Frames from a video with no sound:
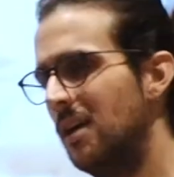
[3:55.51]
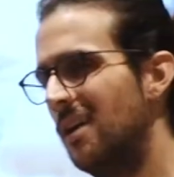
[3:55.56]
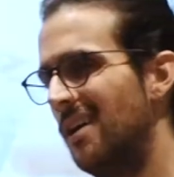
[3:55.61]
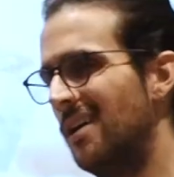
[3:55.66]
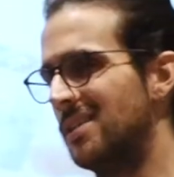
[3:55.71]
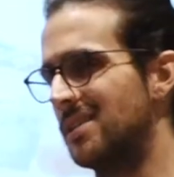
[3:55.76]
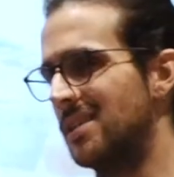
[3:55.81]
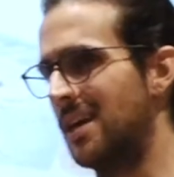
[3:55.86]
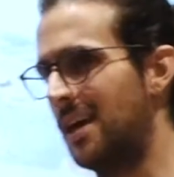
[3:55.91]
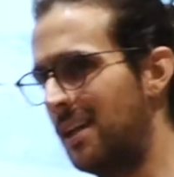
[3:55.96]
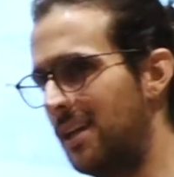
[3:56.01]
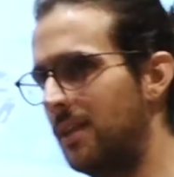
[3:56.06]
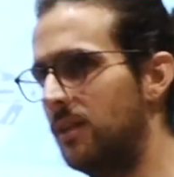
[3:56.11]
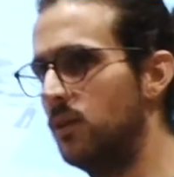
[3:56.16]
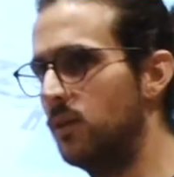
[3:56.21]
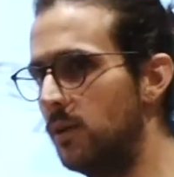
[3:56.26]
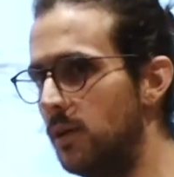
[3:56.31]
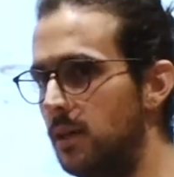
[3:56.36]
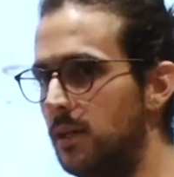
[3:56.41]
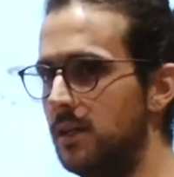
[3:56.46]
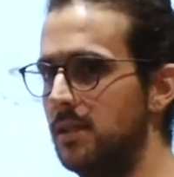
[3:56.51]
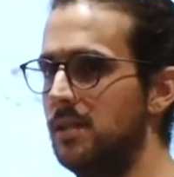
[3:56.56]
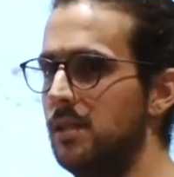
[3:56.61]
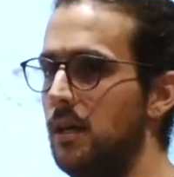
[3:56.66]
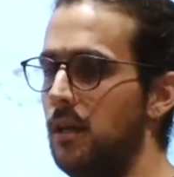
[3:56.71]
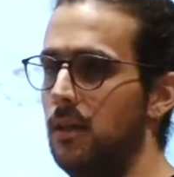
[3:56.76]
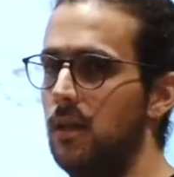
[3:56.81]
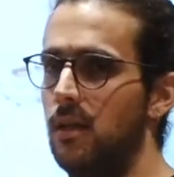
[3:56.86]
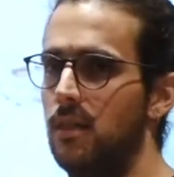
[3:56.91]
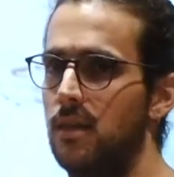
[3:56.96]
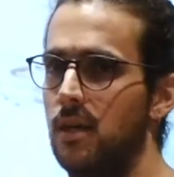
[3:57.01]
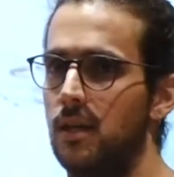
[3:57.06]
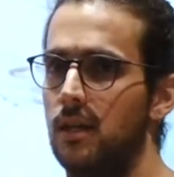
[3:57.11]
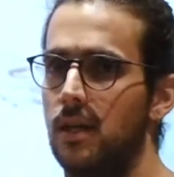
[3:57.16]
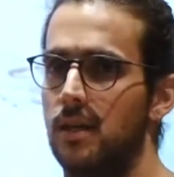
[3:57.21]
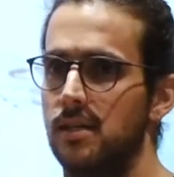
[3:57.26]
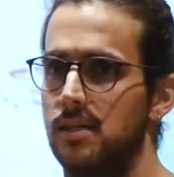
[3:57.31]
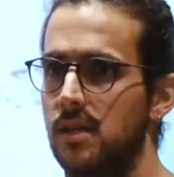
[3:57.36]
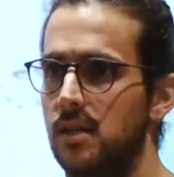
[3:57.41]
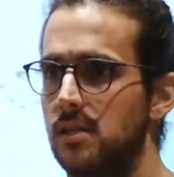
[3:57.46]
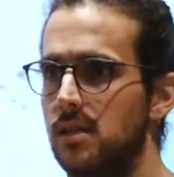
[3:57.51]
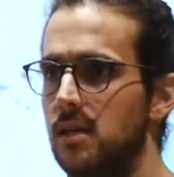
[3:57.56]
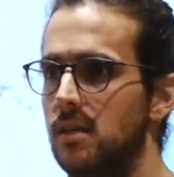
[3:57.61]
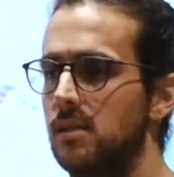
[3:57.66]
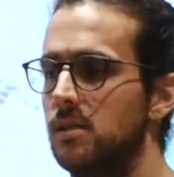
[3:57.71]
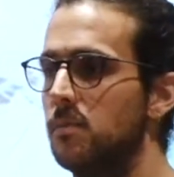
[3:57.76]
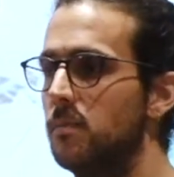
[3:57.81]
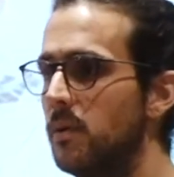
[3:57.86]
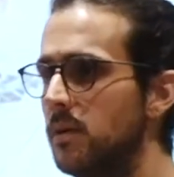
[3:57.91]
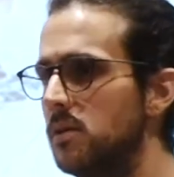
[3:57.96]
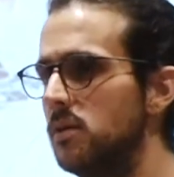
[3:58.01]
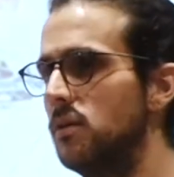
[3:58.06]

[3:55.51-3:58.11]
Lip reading: It's kind of doing the thing that it says that it's supposed